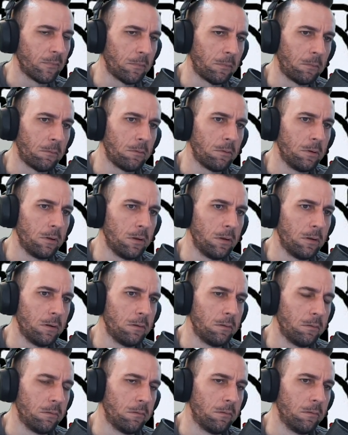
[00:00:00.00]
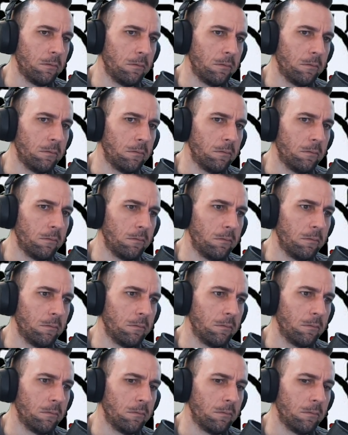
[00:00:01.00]

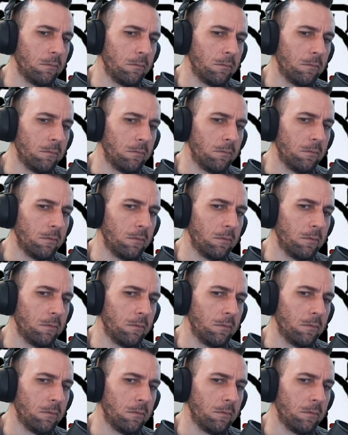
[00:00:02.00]
(silence)